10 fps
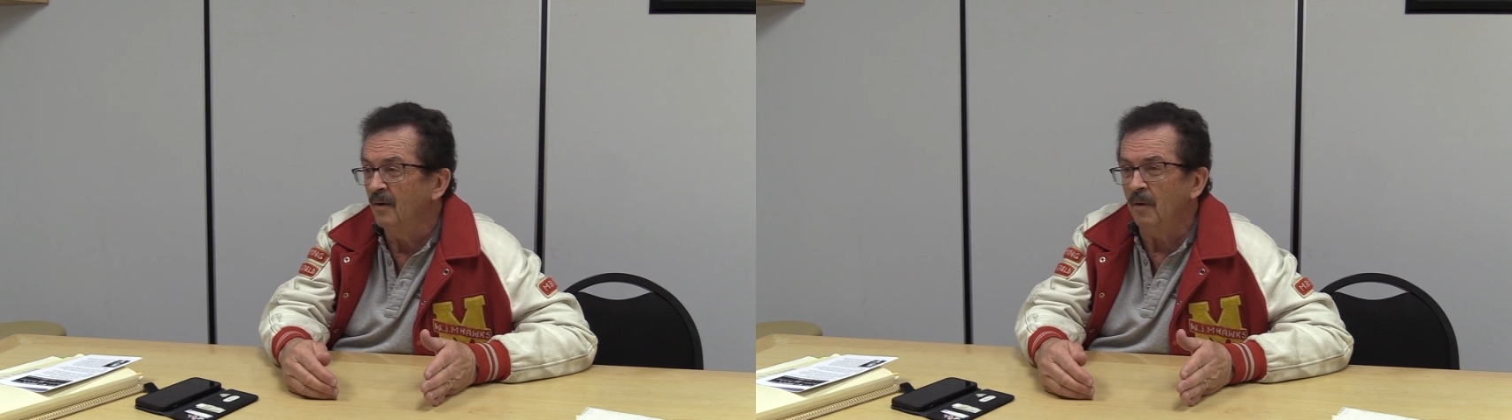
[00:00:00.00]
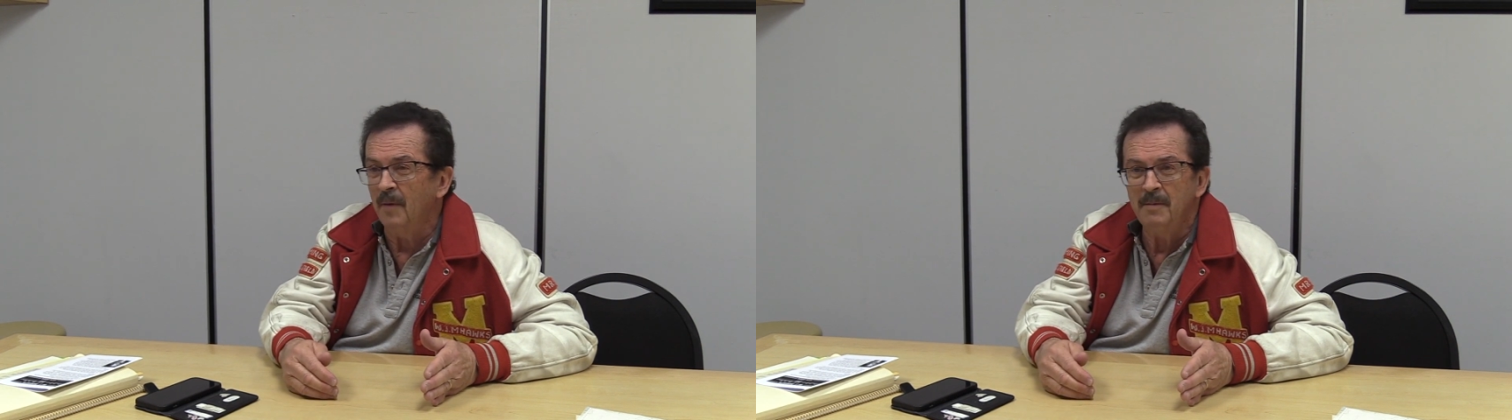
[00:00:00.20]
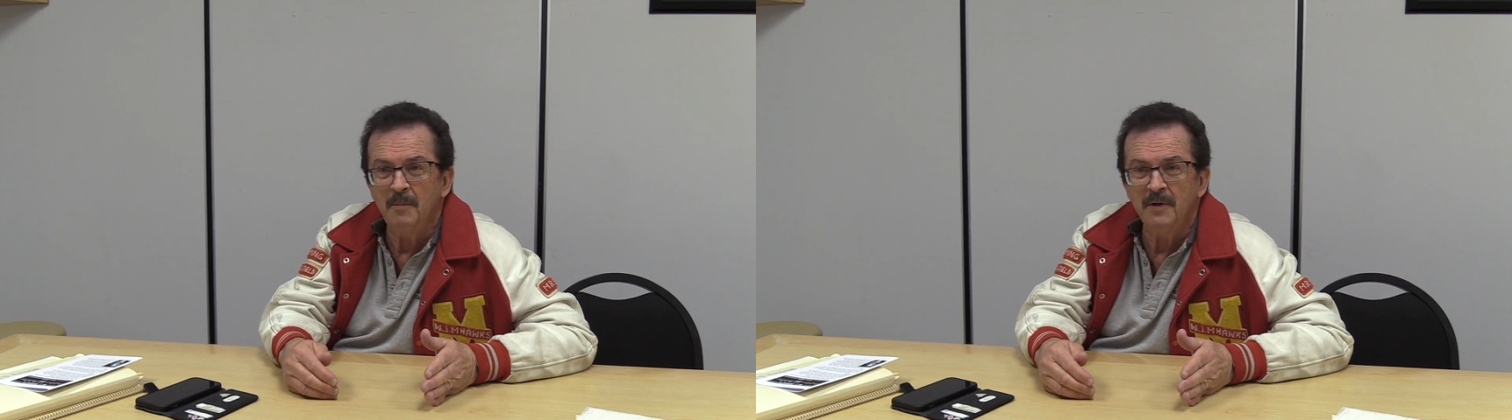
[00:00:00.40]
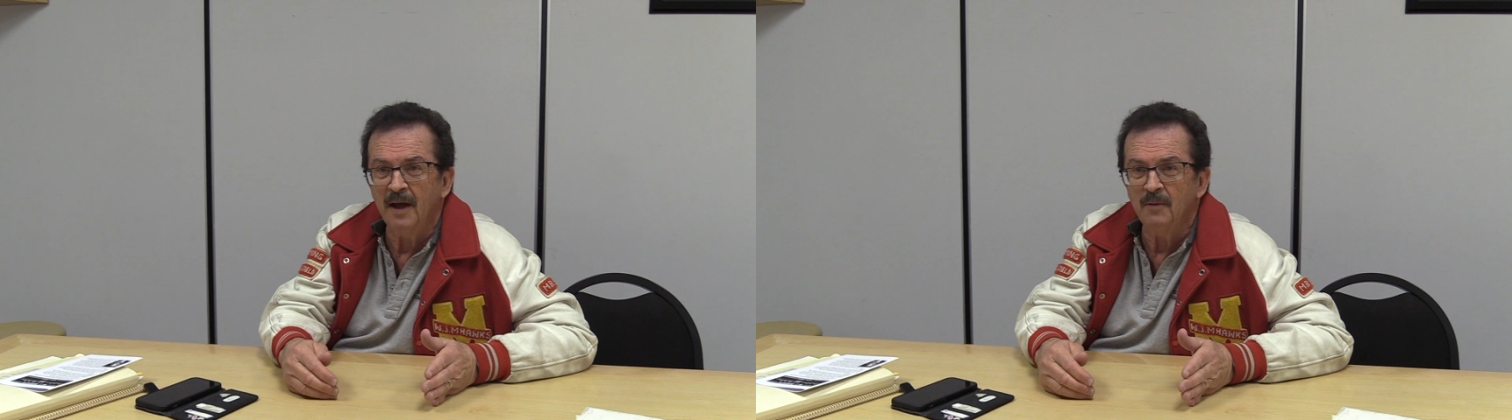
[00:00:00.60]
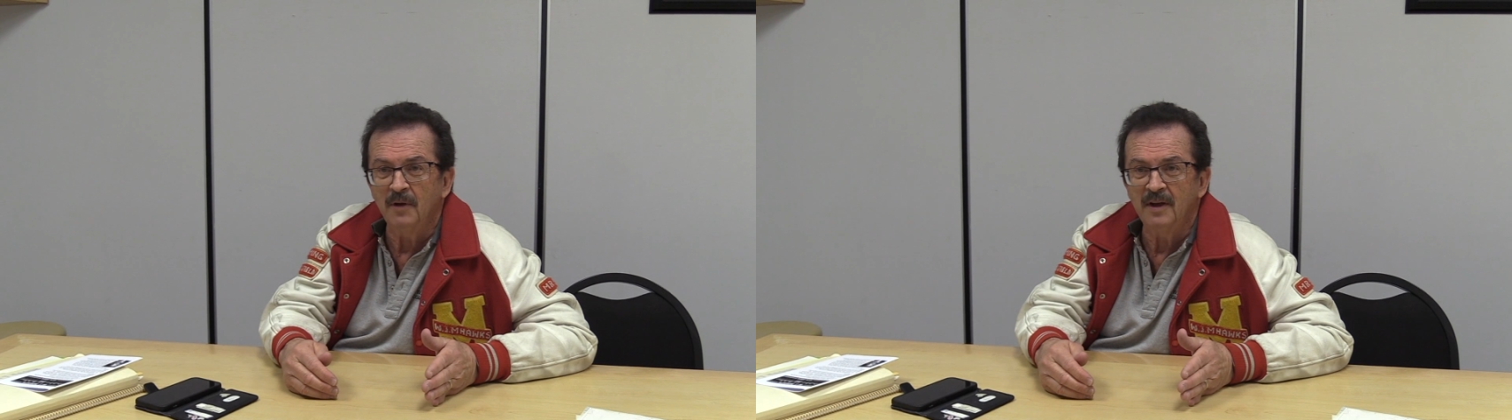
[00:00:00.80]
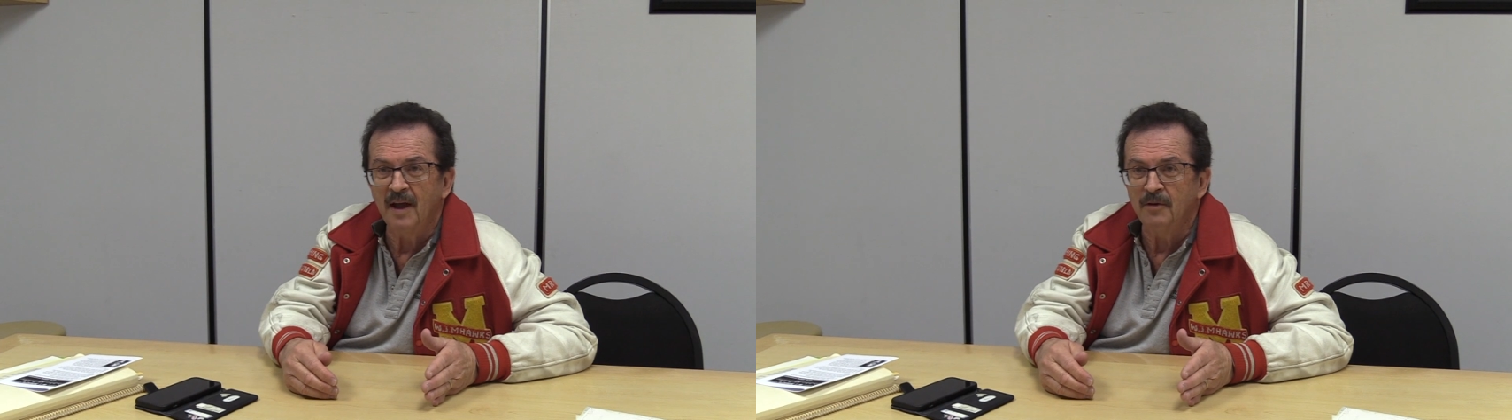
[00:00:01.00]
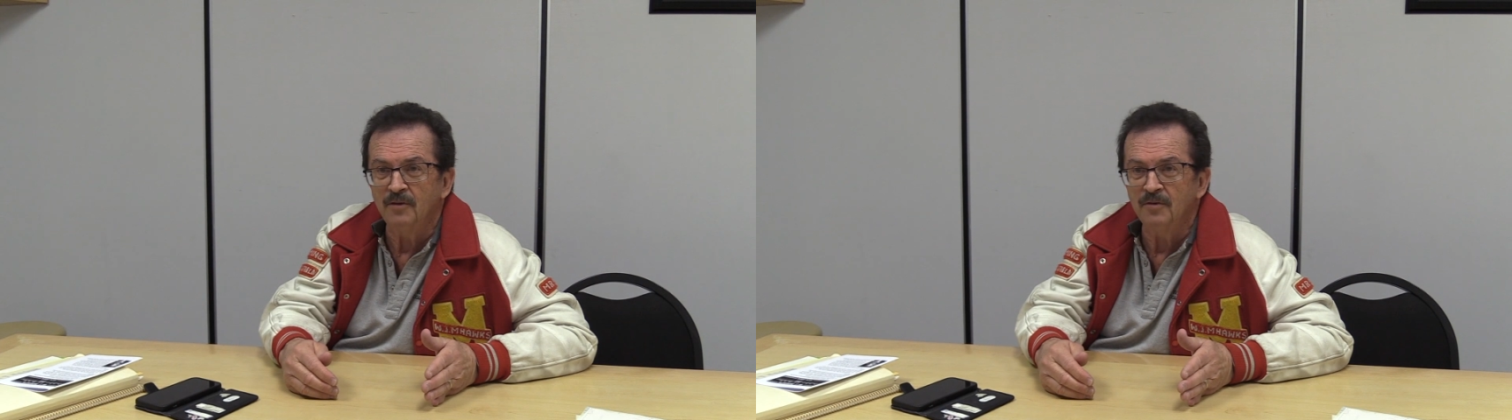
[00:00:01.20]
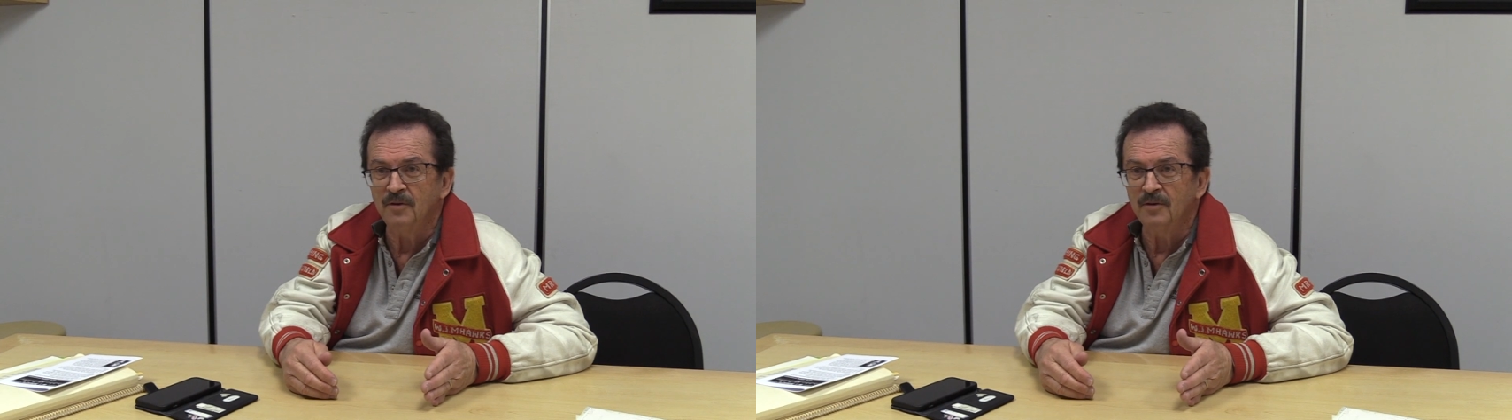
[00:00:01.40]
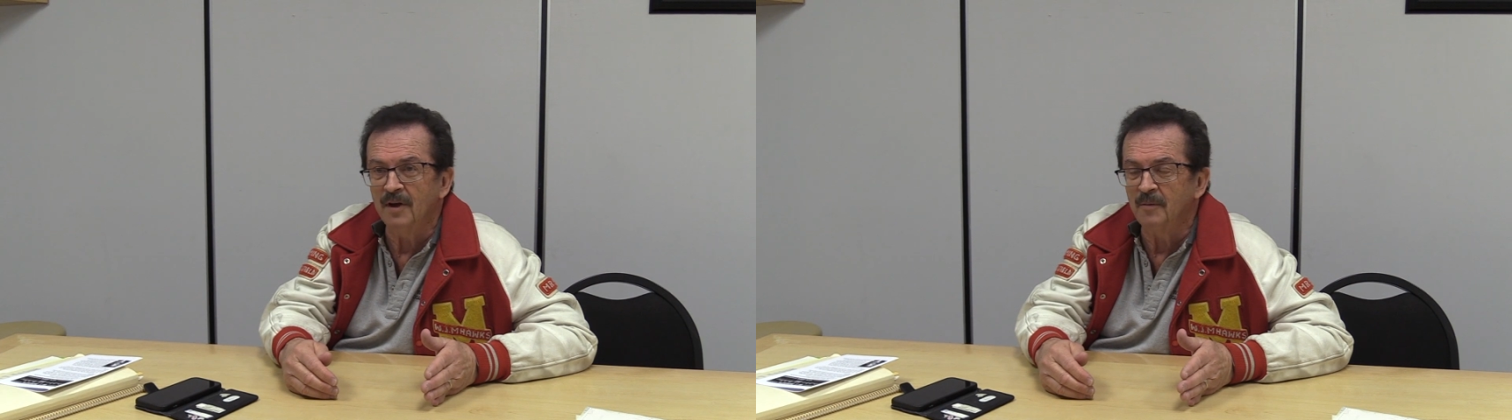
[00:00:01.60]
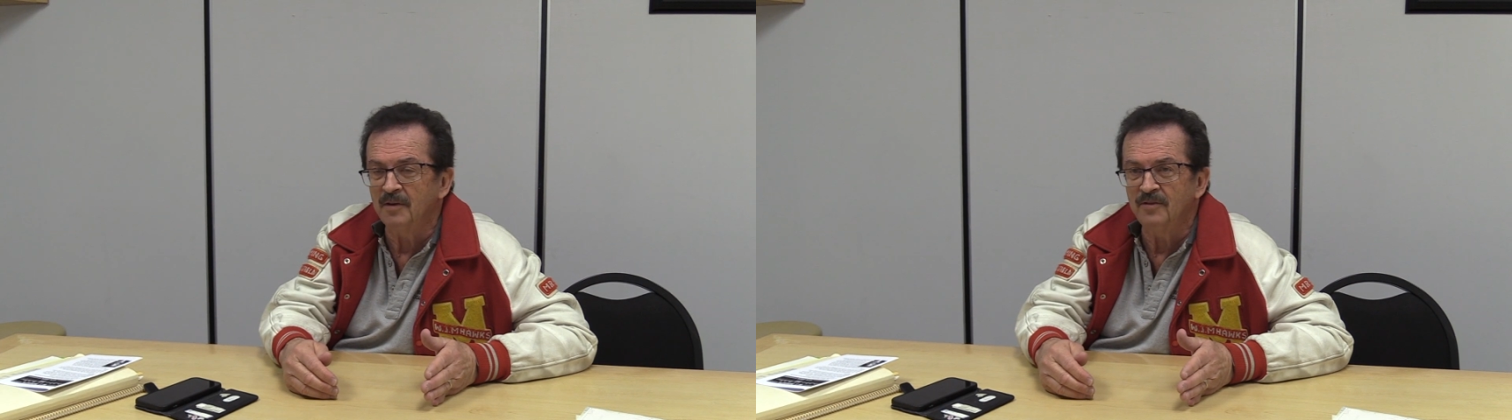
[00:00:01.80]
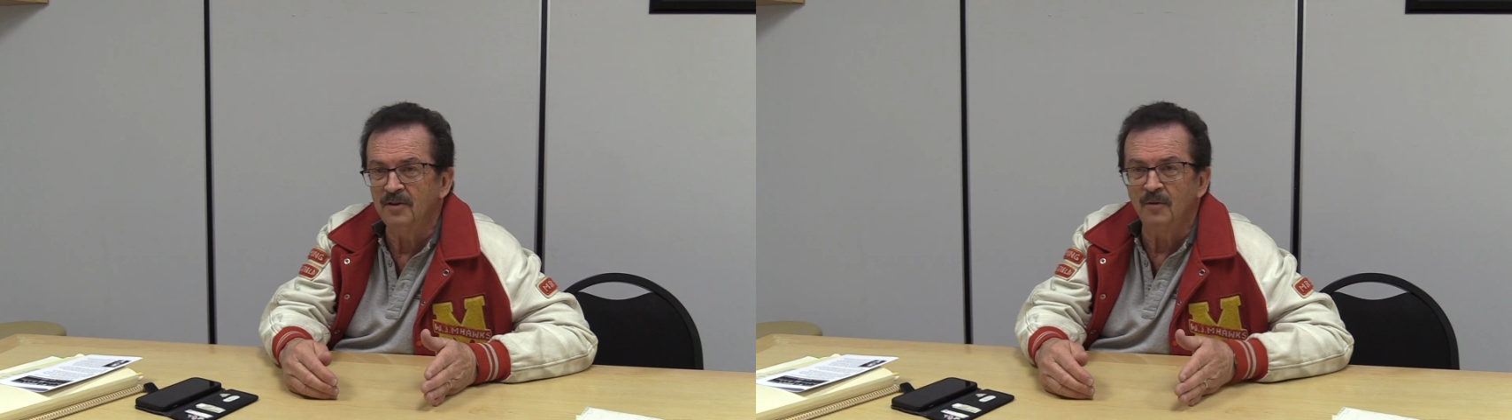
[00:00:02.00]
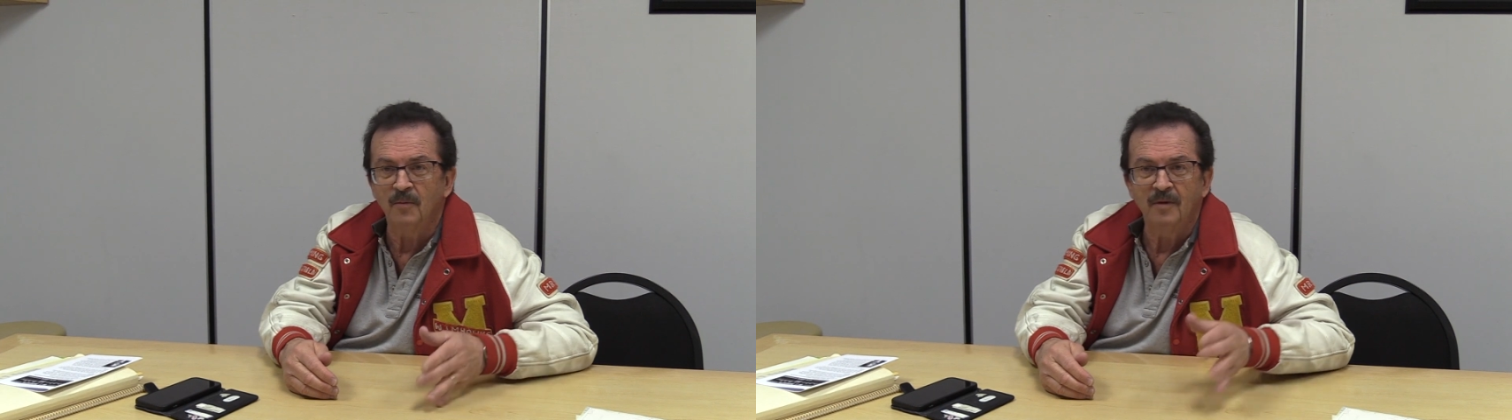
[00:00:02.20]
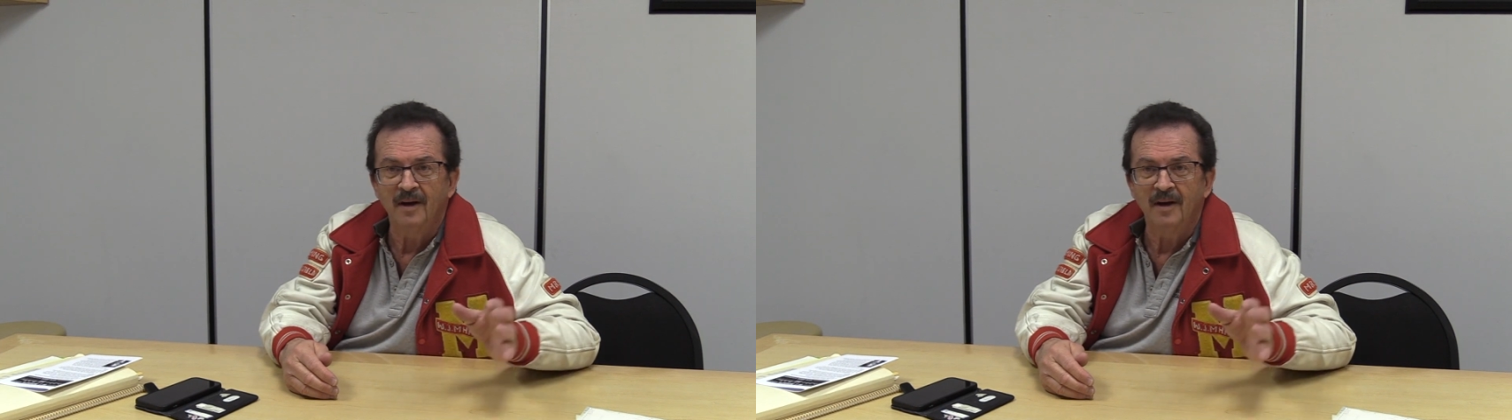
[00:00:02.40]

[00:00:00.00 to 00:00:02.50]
well, my mom and dad went to Abbey Junior or Abbey Senior.